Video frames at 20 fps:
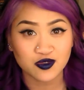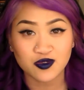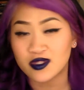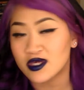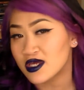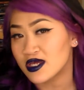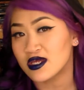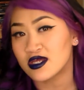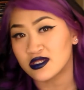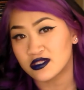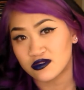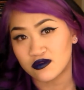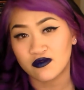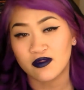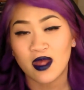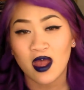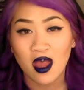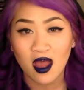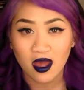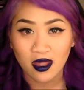do this,
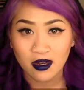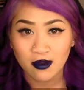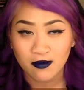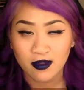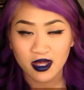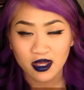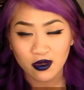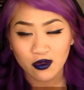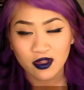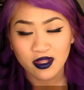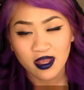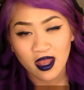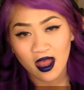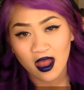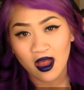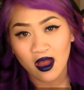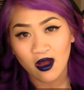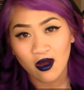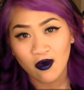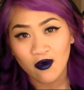do that, and I'm like, holy
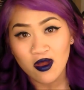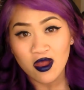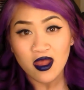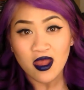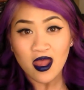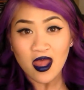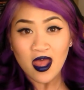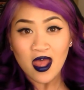cow.